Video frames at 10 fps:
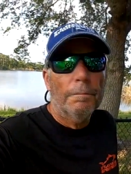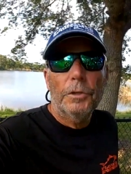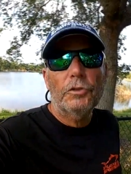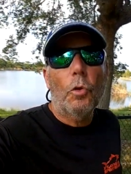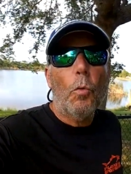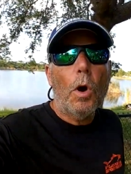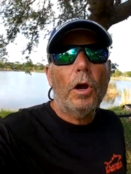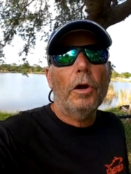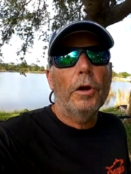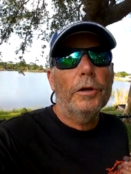But the
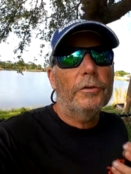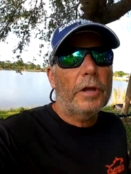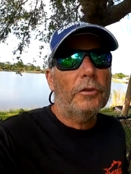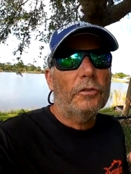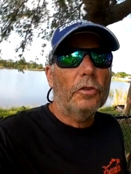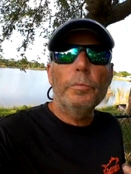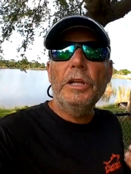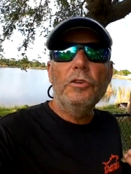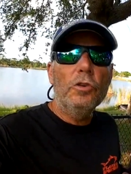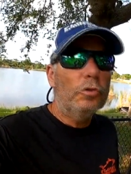water has got so
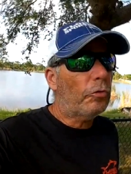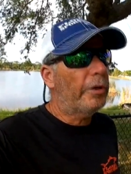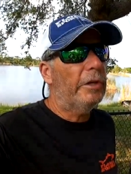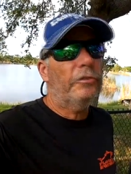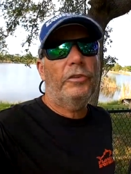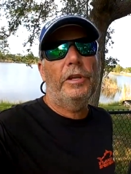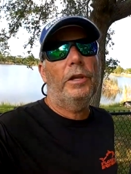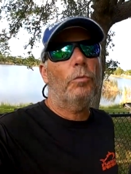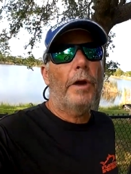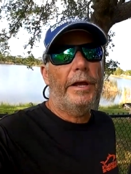many nutrients in
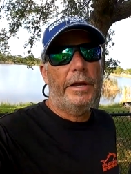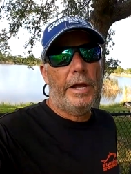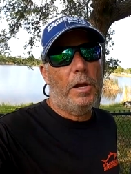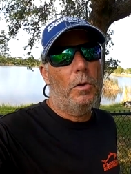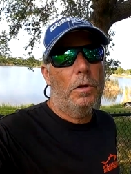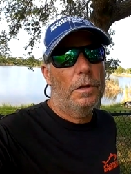it right now.